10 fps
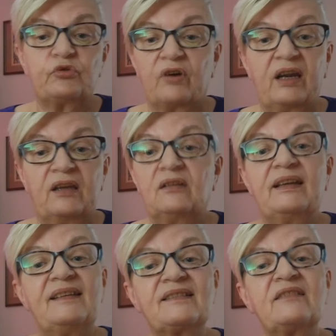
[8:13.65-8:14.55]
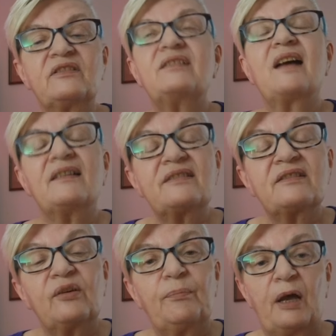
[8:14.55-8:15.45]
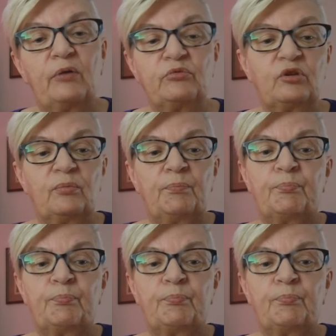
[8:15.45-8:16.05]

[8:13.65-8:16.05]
trial isn't just about